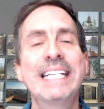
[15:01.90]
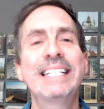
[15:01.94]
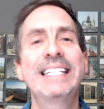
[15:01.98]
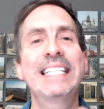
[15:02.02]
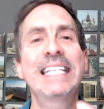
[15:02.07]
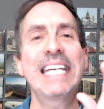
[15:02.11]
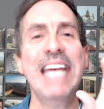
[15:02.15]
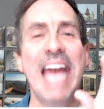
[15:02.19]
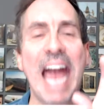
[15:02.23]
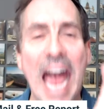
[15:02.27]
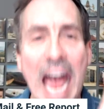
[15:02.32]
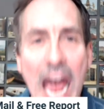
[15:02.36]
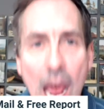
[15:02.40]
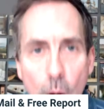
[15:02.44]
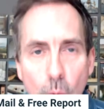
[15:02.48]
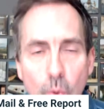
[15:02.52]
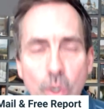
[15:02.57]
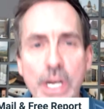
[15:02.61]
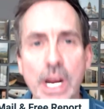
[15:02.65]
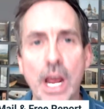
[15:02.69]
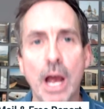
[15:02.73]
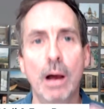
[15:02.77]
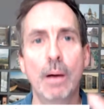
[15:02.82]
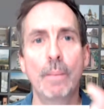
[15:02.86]
is the
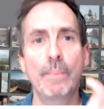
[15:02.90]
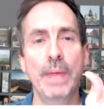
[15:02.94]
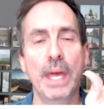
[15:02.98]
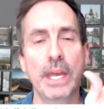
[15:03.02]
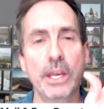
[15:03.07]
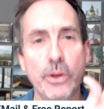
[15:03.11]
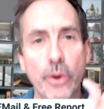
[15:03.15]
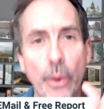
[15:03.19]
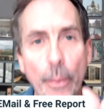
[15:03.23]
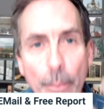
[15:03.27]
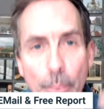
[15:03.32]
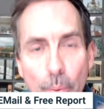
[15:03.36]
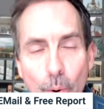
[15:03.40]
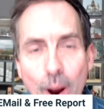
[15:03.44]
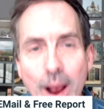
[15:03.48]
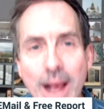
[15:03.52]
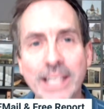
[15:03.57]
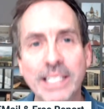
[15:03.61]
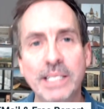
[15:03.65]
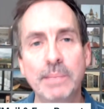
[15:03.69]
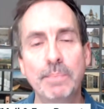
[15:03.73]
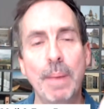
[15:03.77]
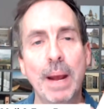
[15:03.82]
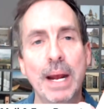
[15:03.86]
outcome that your
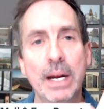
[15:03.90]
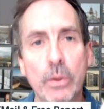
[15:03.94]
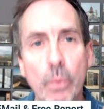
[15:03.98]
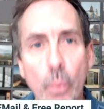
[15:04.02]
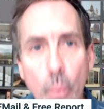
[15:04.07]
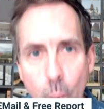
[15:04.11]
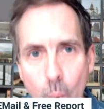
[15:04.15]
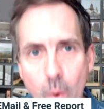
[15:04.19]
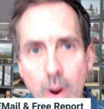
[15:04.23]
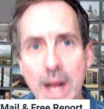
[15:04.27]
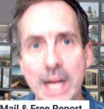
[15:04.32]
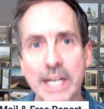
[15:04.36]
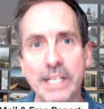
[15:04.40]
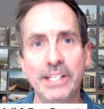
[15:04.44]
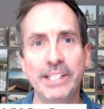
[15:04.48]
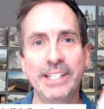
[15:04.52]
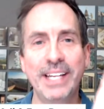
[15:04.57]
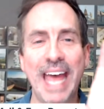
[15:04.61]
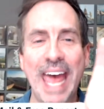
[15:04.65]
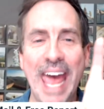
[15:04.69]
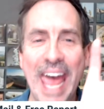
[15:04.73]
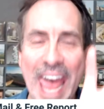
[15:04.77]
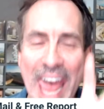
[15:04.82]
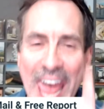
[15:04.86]
prospect wants
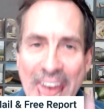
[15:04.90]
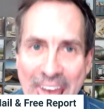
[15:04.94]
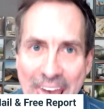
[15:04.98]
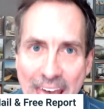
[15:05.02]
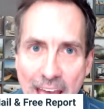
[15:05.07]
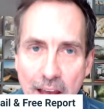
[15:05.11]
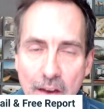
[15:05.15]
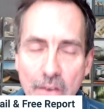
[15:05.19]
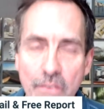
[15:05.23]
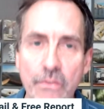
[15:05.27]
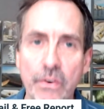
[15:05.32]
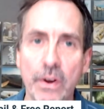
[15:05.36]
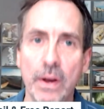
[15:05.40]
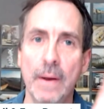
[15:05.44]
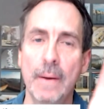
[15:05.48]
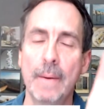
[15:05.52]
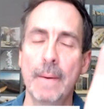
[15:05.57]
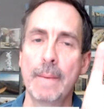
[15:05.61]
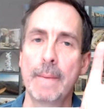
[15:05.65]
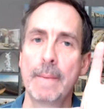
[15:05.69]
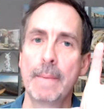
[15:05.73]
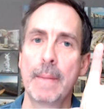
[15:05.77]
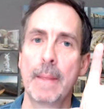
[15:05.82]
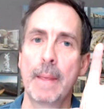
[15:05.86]
to have
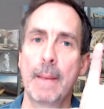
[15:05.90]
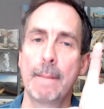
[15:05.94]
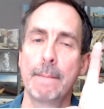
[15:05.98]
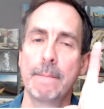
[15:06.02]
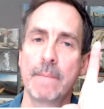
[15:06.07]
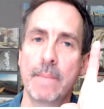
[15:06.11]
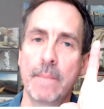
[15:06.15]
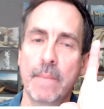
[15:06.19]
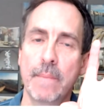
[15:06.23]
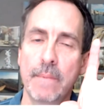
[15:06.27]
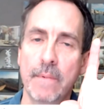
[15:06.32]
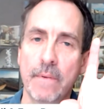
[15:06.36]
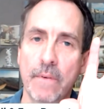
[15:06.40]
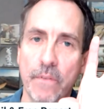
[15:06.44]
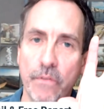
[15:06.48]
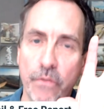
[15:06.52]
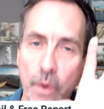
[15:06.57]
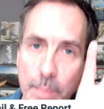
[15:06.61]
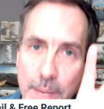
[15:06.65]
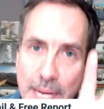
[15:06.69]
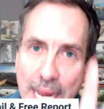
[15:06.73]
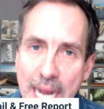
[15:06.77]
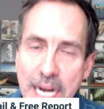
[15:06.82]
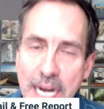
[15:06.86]

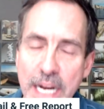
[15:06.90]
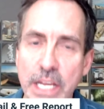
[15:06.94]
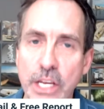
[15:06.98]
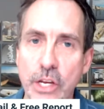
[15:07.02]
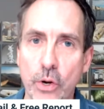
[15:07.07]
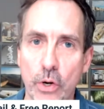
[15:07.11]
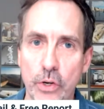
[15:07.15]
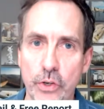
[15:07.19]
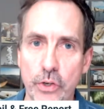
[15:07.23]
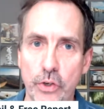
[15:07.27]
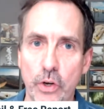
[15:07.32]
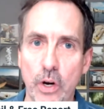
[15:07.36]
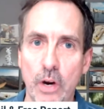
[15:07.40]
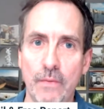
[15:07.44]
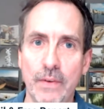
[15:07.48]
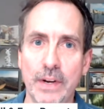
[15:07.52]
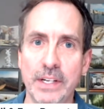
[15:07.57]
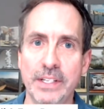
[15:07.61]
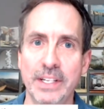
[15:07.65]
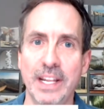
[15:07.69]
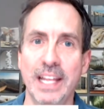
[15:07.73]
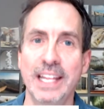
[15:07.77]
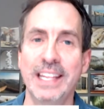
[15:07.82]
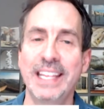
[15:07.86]
from getting your
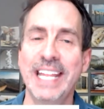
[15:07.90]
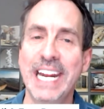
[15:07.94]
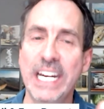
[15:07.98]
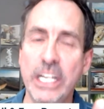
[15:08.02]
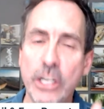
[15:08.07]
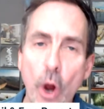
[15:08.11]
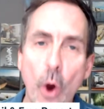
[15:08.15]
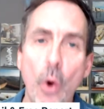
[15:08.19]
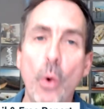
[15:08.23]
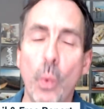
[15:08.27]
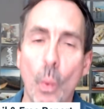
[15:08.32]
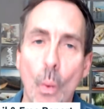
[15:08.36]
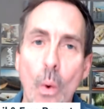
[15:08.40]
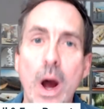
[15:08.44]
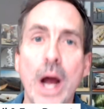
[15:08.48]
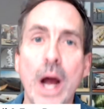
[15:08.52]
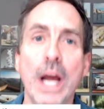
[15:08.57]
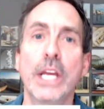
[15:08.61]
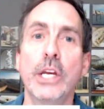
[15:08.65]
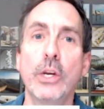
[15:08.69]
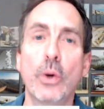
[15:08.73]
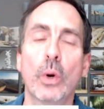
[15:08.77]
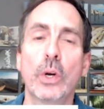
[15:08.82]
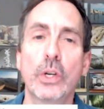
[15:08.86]
service? They don't
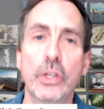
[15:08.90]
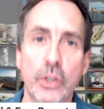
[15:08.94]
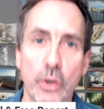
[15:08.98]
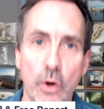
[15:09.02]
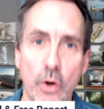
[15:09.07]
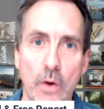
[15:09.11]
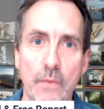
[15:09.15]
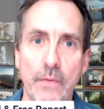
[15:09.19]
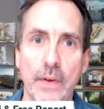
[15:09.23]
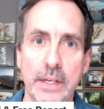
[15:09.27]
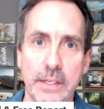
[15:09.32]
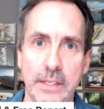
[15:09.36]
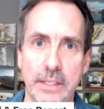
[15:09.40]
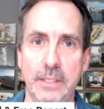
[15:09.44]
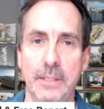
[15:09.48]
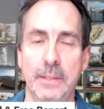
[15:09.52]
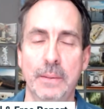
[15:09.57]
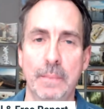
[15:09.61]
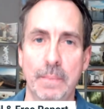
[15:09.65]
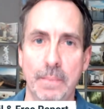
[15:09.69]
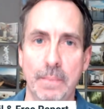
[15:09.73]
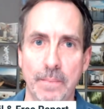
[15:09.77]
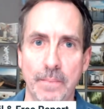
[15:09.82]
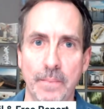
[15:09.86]
want your service.
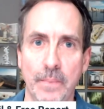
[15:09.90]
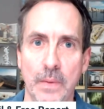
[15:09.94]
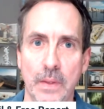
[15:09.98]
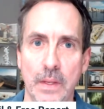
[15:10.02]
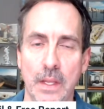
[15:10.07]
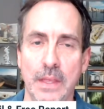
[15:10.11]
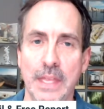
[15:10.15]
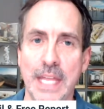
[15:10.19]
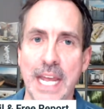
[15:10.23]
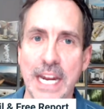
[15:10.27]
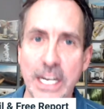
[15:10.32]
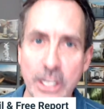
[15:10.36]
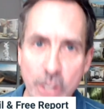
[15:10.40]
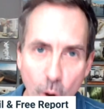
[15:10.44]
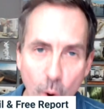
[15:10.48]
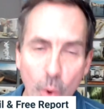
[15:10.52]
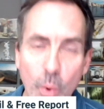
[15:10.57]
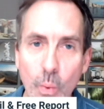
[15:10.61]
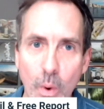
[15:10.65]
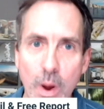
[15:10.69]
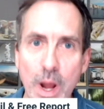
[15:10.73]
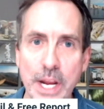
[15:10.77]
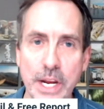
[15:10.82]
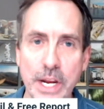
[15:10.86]
They
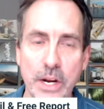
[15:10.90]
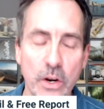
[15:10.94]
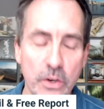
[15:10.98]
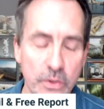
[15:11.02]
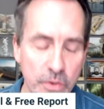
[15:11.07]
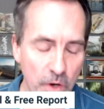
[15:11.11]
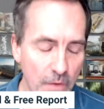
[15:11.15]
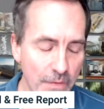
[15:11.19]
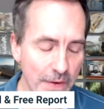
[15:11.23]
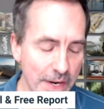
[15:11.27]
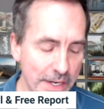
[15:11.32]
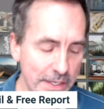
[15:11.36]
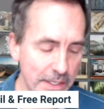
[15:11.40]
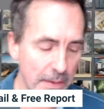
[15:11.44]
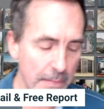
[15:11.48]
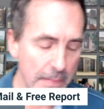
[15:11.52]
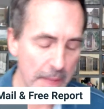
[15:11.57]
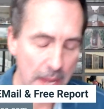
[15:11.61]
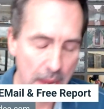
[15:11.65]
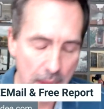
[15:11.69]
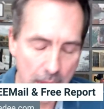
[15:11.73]
don't want your service.